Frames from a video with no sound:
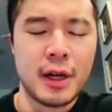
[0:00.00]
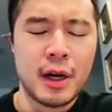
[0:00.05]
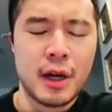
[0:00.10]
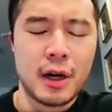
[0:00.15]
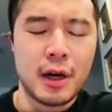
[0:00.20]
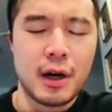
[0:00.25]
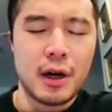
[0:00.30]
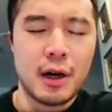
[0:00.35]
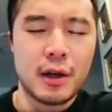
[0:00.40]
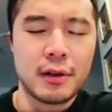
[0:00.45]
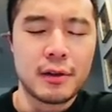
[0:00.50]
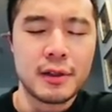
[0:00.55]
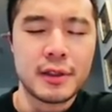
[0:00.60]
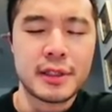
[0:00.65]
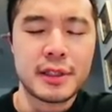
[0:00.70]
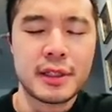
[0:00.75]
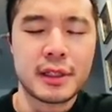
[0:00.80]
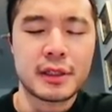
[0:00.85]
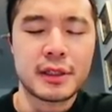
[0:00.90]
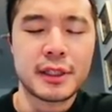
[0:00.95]

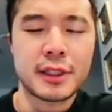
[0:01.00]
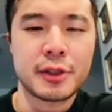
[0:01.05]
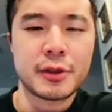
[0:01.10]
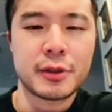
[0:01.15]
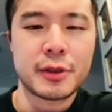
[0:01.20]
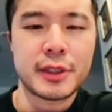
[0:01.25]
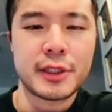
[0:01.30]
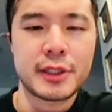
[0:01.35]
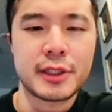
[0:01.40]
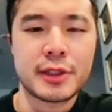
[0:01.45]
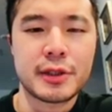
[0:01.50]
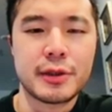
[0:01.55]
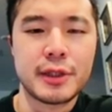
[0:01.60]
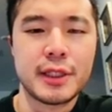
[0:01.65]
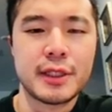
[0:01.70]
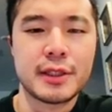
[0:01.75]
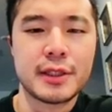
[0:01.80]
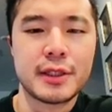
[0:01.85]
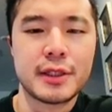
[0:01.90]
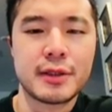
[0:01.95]
The clinical
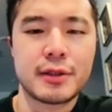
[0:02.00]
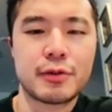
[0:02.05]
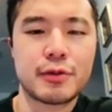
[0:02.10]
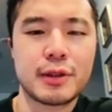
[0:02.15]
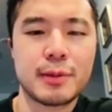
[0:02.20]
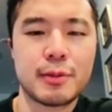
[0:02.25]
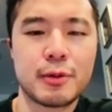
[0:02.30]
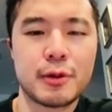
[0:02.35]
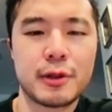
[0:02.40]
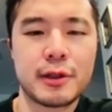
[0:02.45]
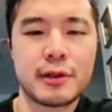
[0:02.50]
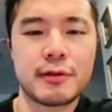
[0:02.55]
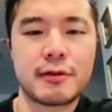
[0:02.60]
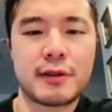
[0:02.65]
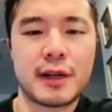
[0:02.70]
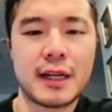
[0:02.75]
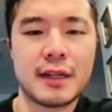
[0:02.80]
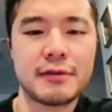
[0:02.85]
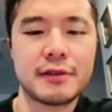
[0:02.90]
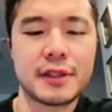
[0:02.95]
history is a
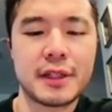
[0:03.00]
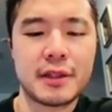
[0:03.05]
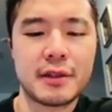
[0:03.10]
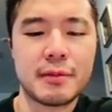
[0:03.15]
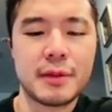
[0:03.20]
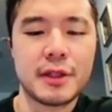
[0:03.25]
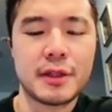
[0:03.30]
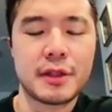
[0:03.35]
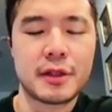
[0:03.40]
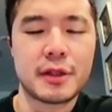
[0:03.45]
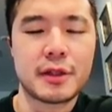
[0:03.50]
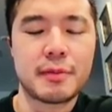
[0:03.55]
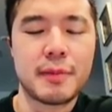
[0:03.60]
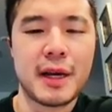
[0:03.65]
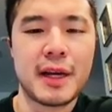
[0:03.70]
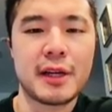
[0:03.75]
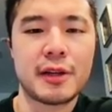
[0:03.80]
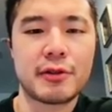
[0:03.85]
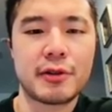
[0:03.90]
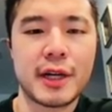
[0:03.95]
3.5 centimeter
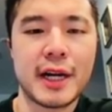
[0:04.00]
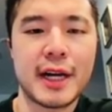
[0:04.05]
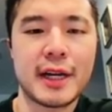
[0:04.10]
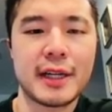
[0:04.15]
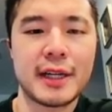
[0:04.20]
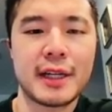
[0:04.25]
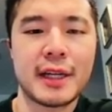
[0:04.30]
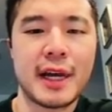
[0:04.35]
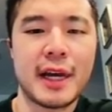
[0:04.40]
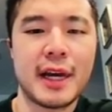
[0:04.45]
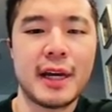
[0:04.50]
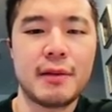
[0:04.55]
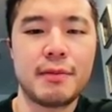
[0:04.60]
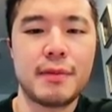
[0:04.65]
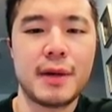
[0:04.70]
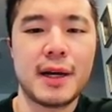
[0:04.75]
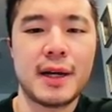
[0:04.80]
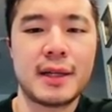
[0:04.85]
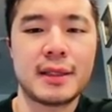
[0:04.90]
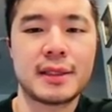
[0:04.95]
pancreatic head
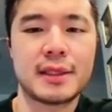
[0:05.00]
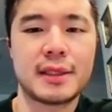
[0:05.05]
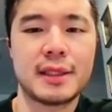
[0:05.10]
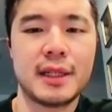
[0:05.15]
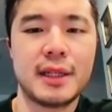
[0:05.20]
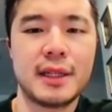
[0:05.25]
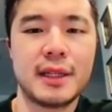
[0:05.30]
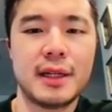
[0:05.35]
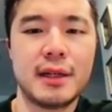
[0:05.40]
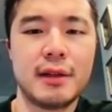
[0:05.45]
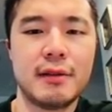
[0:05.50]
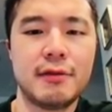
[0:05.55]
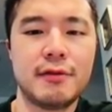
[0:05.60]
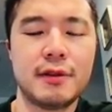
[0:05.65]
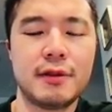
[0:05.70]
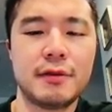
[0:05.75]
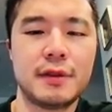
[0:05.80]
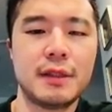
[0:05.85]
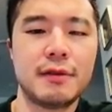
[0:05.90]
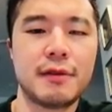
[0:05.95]
mass in a
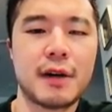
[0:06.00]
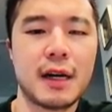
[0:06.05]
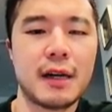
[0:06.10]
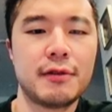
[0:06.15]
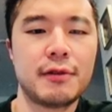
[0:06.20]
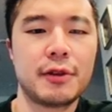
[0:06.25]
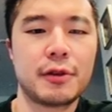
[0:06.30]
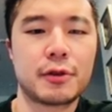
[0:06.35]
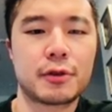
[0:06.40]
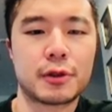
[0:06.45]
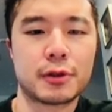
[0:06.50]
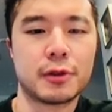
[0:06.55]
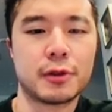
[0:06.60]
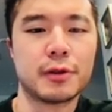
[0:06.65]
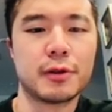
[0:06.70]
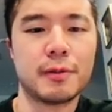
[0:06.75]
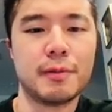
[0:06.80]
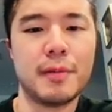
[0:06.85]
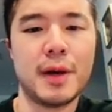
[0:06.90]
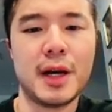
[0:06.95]

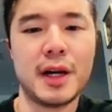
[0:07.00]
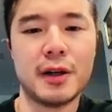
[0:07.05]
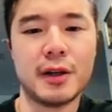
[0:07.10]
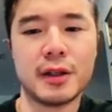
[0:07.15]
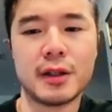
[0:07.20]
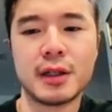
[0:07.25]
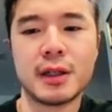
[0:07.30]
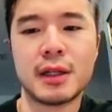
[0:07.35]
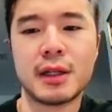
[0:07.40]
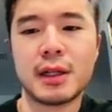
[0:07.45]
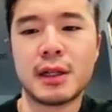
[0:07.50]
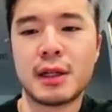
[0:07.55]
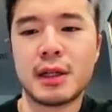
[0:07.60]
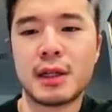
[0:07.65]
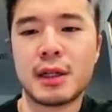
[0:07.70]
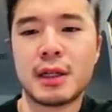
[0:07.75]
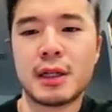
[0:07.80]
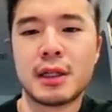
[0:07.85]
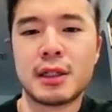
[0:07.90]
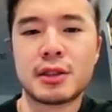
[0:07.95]
55-year-old male.
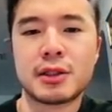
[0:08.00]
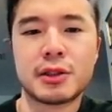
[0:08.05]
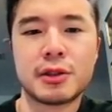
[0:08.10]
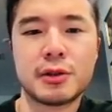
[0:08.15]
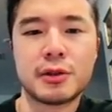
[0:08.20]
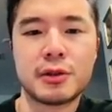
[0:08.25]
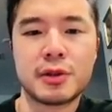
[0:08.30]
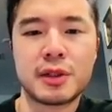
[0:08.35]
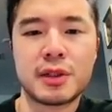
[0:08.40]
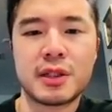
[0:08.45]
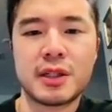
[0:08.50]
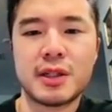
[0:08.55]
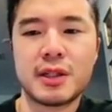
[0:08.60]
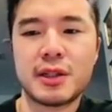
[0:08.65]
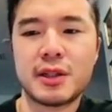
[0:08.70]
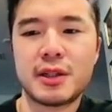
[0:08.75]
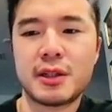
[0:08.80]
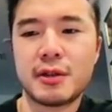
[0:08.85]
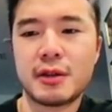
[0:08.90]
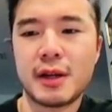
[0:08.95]
So
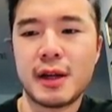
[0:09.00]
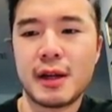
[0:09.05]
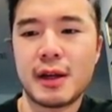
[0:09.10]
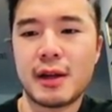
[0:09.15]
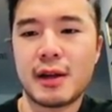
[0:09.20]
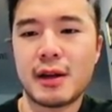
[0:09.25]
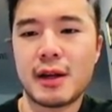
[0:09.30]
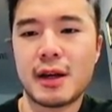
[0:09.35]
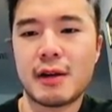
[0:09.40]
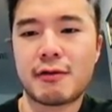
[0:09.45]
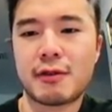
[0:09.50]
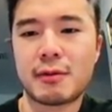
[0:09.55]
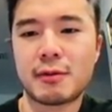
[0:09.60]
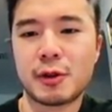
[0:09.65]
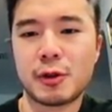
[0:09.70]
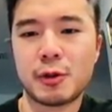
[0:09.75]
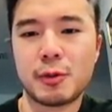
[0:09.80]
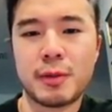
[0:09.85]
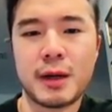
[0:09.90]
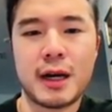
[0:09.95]
here,
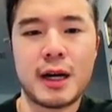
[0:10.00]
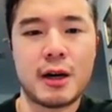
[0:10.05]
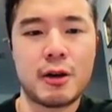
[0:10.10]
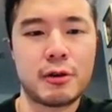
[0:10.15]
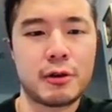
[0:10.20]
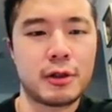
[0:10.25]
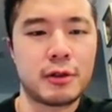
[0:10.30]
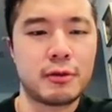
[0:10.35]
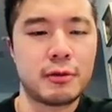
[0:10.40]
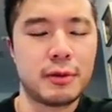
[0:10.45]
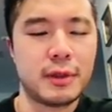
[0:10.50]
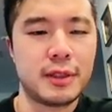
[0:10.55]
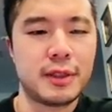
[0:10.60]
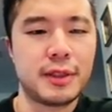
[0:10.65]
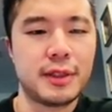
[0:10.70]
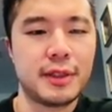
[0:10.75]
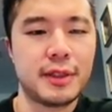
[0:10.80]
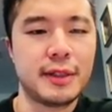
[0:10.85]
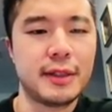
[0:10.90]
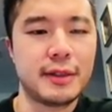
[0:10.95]
from low power, we
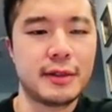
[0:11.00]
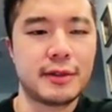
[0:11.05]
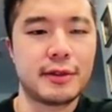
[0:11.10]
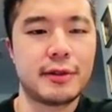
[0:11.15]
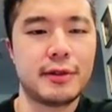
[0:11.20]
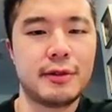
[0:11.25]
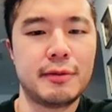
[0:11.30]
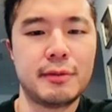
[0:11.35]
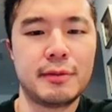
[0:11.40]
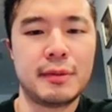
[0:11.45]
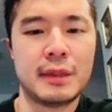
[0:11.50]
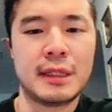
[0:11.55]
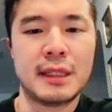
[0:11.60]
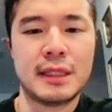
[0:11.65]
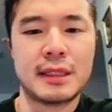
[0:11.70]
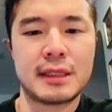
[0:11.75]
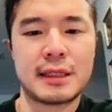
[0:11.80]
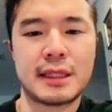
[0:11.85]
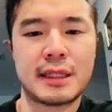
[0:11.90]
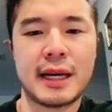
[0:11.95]
see some
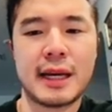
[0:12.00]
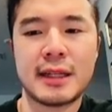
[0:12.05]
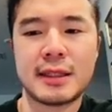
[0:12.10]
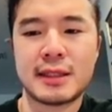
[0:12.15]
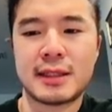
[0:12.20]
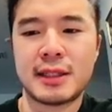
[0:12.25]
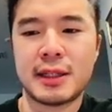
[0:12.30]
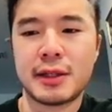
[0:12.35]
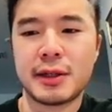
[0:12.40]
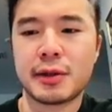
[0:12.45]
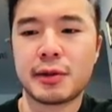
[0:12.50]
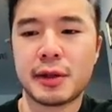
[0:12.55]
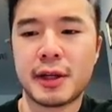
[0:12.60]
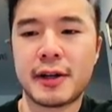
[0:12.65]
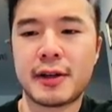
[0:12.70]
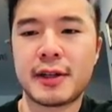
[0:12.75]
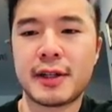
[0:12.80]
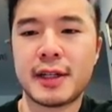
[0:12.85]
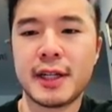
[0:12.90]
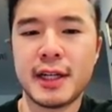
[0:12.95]
scant
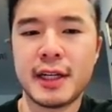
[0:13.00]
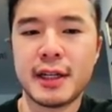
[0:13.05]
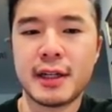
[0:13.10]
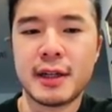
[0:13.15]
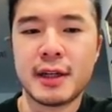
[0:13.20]
cellularity.